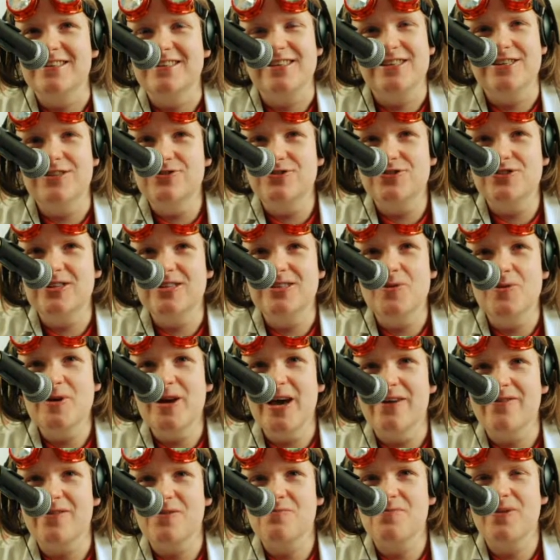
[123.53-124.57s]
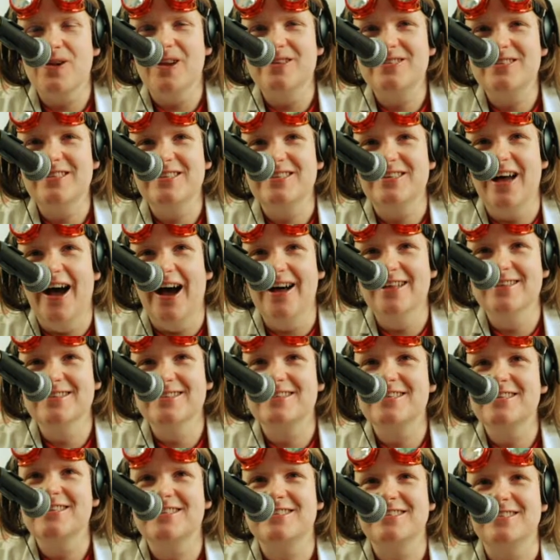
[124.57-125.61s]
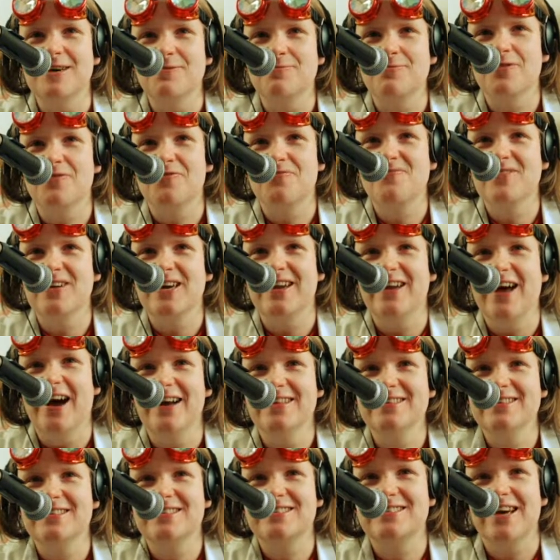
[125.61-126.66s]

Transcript: Interesting that we have abilities enhances separate from the enhanced step.